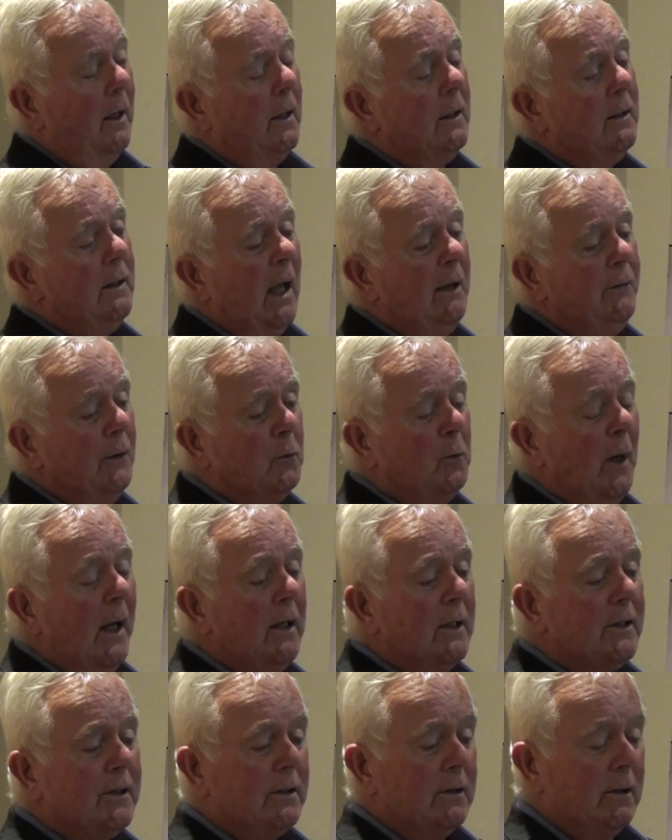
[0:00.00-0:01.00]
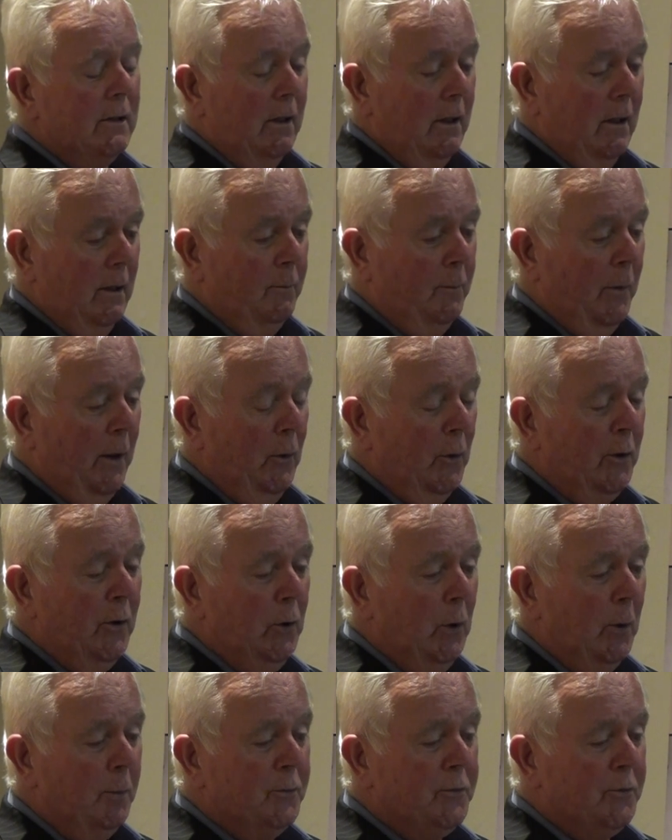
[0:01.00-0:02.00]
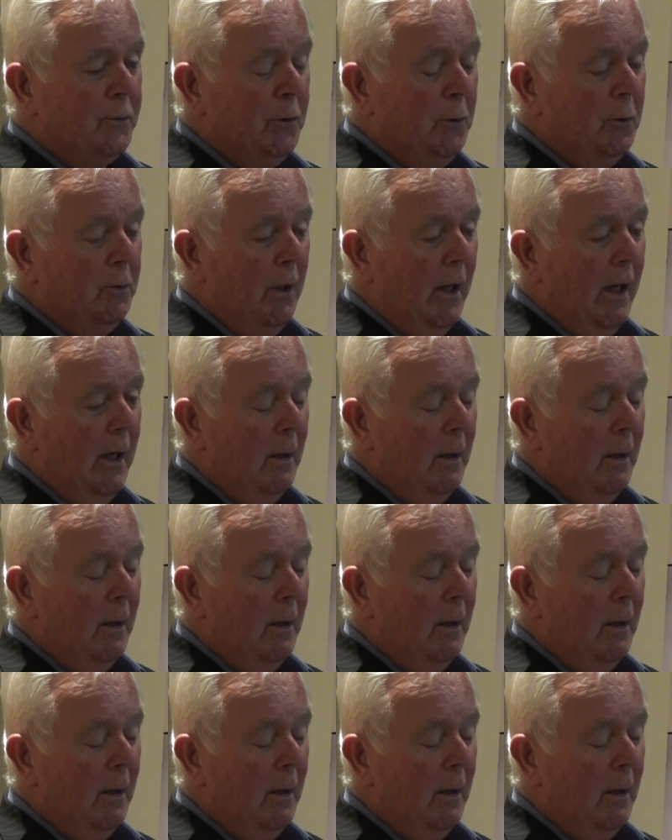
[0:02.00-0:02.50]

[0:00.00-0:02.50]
David Grant, by looking up through